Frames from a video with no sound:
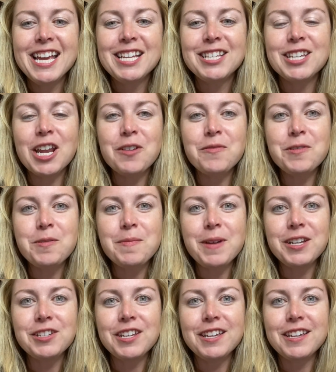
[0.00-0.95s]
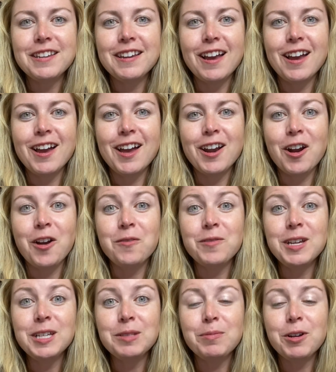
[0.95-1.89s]
Jennifer mentioned on our
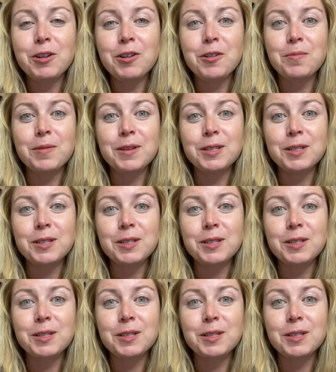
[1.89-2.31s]
Facebook group